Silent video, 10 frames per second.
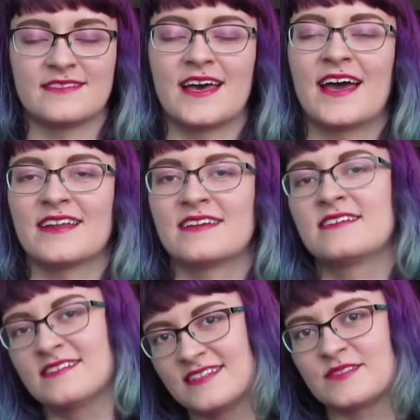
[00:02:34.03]
That
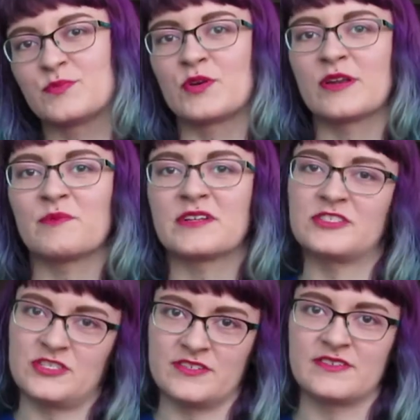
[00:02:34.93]
is pretty much
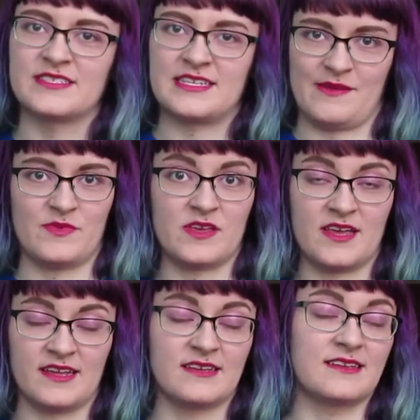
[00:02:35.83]
still the same
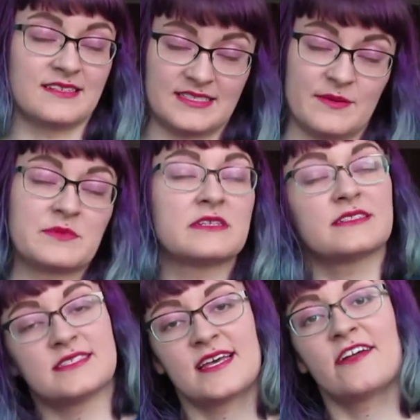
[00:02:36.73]
thing, except
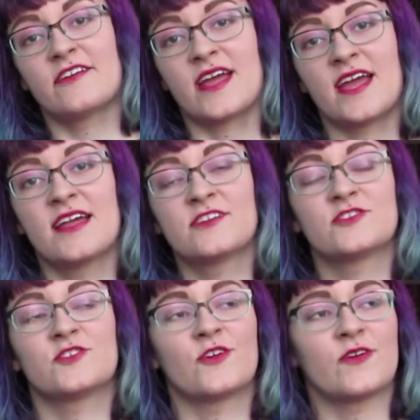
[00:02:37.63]
it's Saturday,
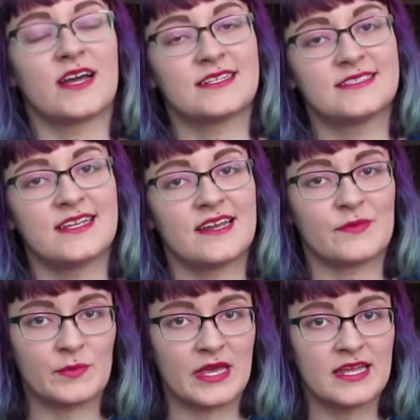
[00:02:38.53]
so I stayed
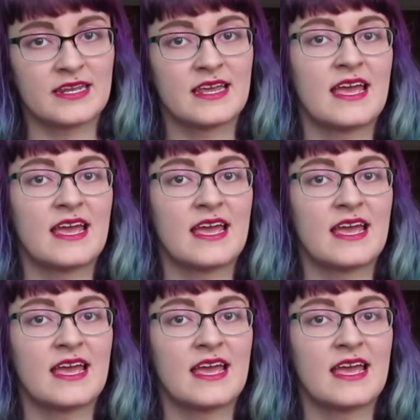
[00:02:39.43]
in bed